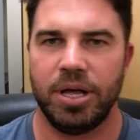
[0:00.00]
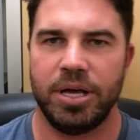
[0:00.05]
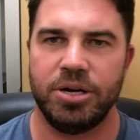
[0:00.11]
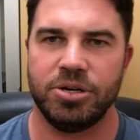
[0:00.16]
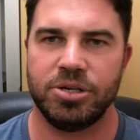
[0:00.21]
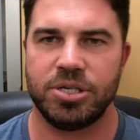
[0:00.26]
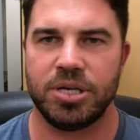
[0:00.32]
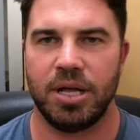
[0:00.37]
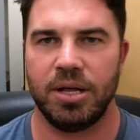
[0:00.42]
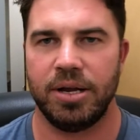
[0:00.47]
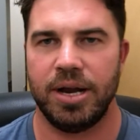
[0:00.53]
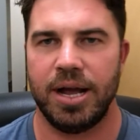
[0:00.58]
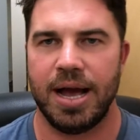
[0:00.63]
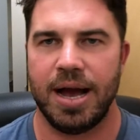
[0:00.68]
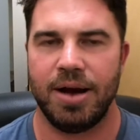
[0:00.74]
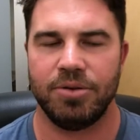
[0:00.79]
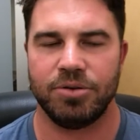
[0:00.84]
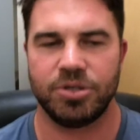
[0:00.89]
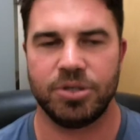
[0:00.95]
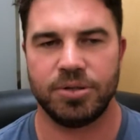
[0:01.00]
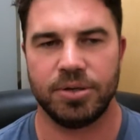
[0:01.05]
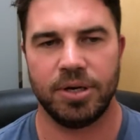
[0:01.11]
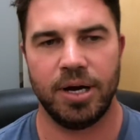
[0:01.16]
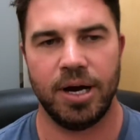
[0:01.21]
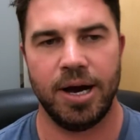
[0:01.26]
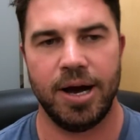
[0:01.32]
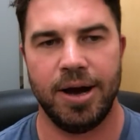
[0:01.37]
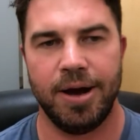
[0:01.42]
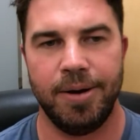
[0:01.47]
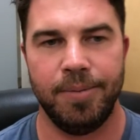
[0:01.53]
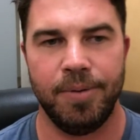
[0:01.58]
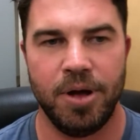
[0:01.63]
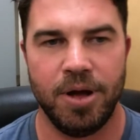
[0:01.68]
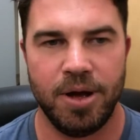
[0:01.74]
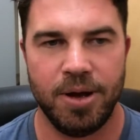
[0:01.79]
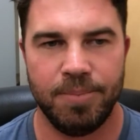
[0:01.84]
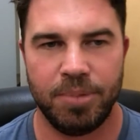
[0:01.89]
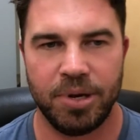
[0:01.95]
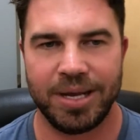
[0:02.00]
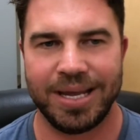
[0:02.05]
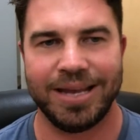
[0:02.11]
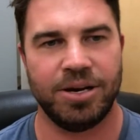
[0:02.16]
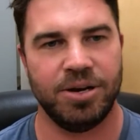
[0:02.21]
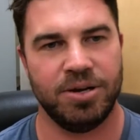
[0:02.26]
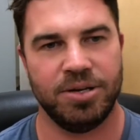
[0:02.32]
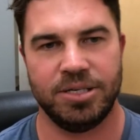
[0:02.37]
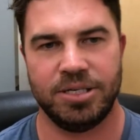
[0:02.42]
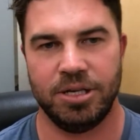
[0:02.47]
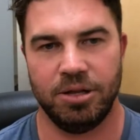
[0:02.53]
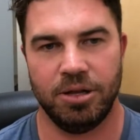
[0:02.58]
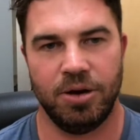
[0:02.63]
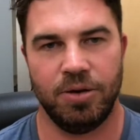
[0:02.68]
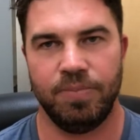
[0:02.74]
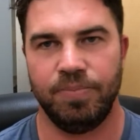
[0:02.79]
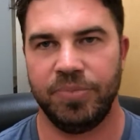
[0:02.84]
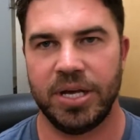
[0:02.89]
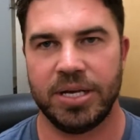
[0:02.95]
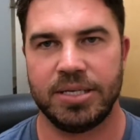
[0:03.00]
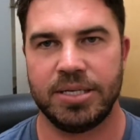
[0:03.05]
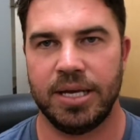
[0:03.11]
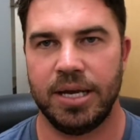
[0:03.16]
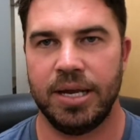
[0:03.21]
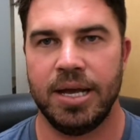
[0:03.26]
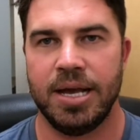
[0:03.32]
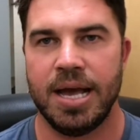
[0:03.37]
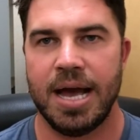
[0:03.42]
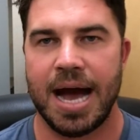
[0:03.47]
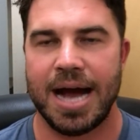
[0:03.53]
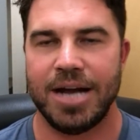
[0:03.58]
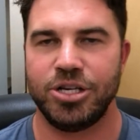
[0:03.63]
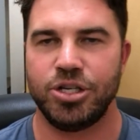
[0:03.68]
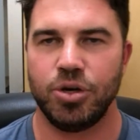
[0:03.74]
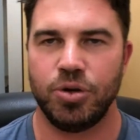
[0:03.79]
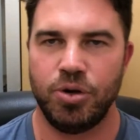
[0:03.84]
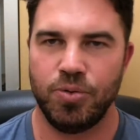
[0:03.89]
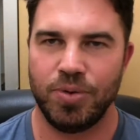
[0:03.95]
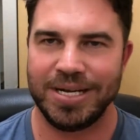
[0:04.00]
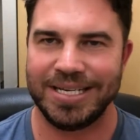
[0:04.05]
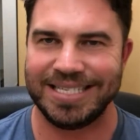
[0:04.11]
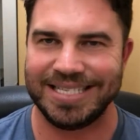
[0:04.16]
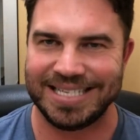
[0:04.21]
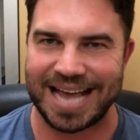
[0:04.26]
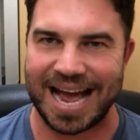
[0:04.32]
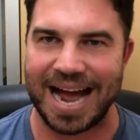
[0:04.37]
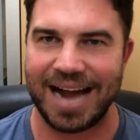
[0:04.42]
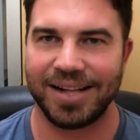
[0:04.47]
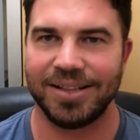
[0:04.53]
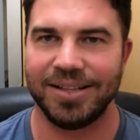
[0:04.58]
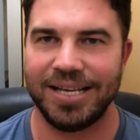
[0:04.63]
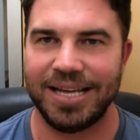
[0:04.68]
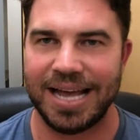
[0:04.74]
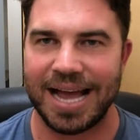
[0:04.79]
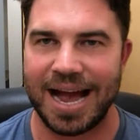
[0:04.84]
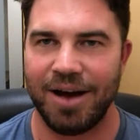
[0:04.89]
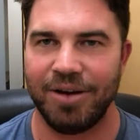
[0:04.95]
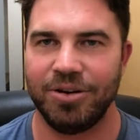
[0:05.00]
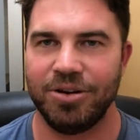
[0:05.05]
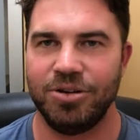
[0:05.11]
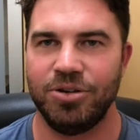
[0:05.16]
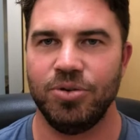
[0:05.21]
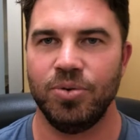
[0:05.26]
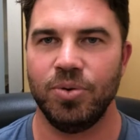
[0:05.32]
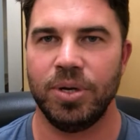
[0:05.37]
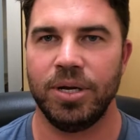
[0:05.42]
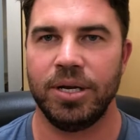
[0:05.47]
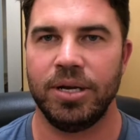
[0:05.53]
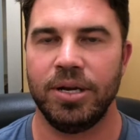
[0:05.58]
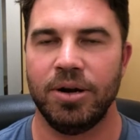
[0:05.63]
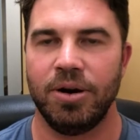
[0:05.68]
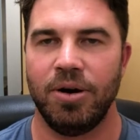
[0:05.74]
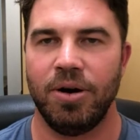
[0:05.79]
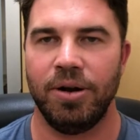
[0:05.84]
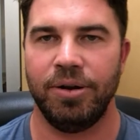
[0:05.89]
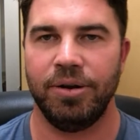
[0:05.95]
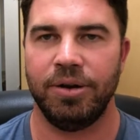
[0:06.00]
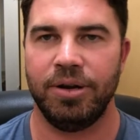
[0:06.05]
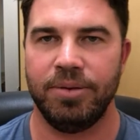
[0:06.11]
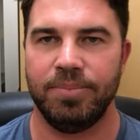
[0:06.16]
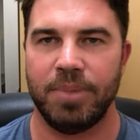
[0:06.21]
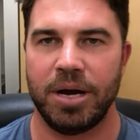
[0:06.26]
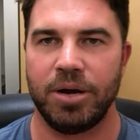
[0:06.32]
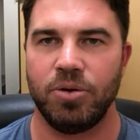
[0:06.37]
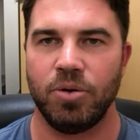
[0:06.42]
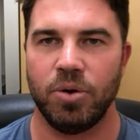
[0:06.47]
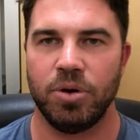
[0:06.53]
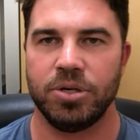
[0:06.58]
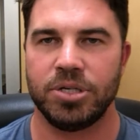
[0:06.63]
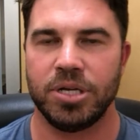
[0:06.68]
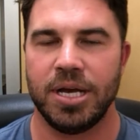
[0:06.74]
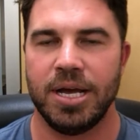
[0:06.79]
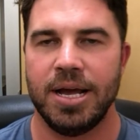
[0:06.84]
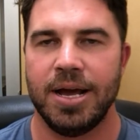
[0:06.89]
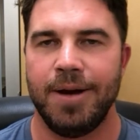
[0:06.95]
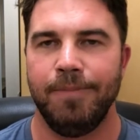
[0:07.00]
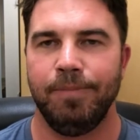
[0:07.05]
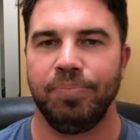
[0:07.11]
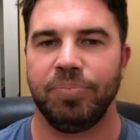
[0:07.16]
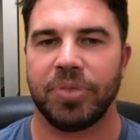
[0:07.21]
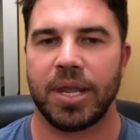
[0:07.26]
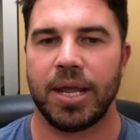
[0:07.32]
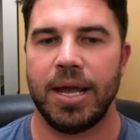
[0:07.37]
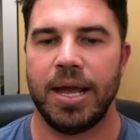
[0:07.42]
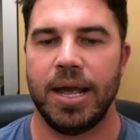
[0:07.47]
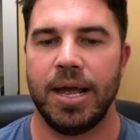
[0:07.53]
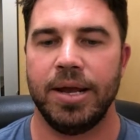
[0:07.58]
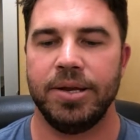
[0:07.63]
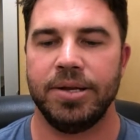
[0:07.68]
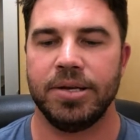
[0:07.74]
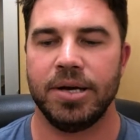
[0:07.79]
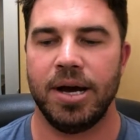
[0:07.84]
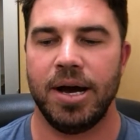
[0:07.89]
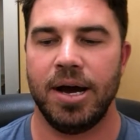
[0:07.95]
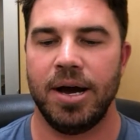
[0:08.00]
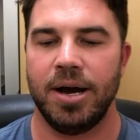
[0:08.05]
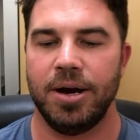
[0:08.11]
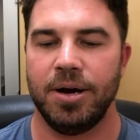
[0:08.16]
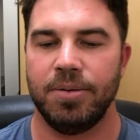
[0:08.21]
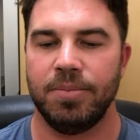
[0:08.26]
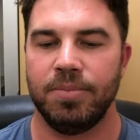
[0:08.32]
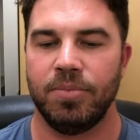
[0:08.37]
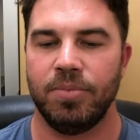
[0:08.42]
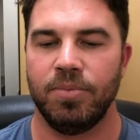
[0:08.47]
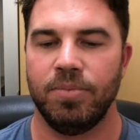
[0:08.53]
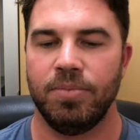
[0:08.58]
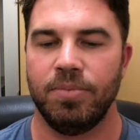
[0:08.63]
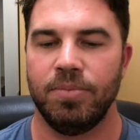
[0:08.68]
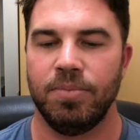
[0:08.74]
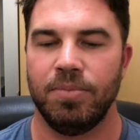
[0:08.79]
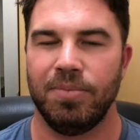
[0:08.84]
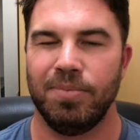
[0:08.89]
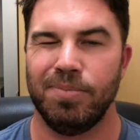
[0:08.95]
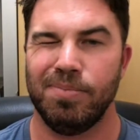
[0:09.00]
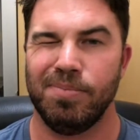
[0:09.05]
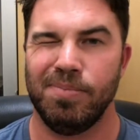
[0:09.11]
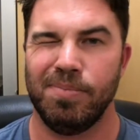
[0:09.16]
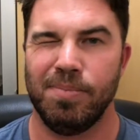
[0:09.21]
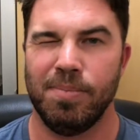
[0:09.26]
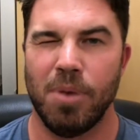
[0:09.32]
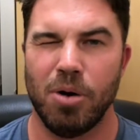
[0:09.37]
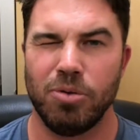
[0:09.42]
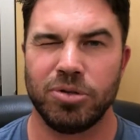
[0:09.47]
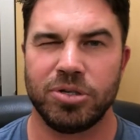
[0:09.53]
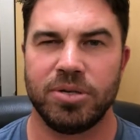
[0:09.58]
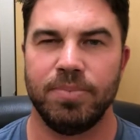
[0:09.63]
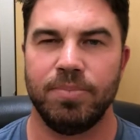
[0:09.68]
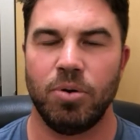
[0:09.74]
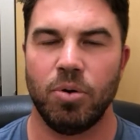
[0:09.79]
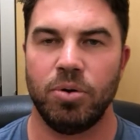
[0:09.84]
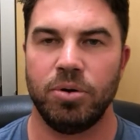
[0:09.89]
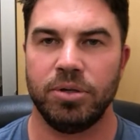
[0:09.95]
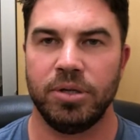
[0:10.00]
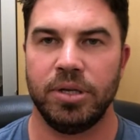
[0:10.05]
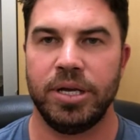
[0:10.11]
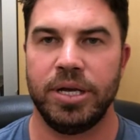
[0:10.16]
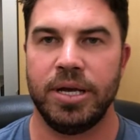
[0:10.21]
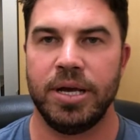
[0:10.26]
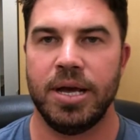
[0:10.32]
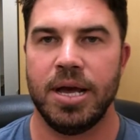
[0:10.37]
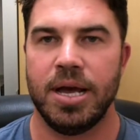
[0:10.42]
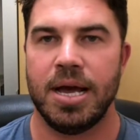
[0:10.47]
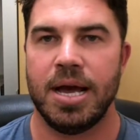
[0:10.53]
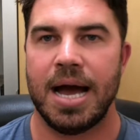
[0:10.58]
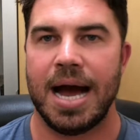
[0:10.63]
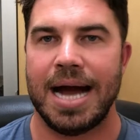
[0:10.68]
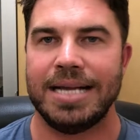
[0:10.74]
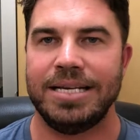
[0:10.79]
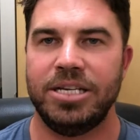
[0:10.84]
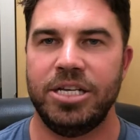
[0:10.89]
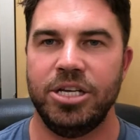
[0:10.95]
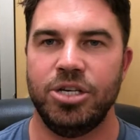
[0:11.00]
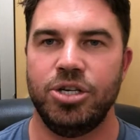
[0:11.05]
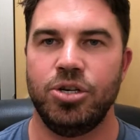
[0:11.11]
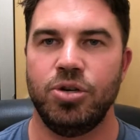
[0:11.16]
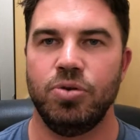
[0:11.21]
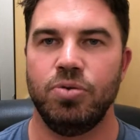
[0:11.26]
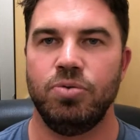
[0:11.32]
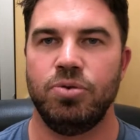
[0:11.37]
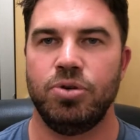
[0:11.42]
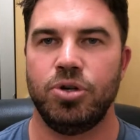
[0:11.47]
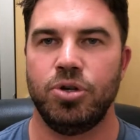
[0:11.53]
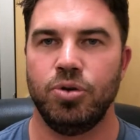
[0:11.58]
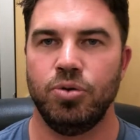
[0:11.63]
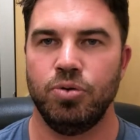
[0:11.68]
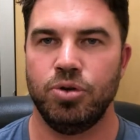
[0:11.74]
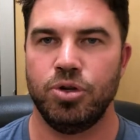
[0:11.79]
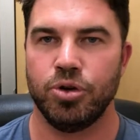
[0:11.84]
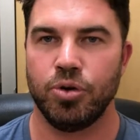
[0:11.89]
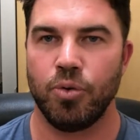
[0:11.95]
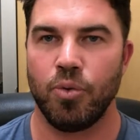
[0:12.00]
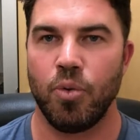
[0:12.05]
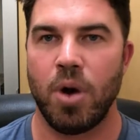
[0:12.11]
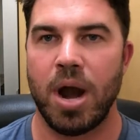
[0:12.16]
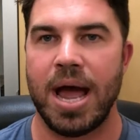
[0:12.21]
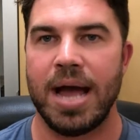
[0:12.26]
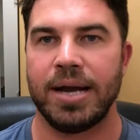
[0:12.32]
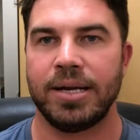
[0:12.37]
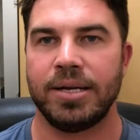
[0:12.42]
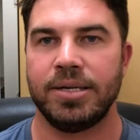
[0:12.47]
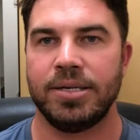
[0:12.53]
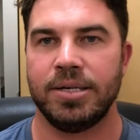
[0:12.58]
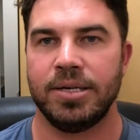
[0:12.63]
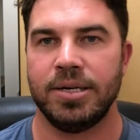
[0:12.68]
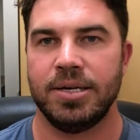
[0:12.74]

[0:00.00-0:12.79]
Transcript: you're selling a house. But get it on Zillow. That's it. I show you exactly how to do it in my course, and most importantly, I teach you to direct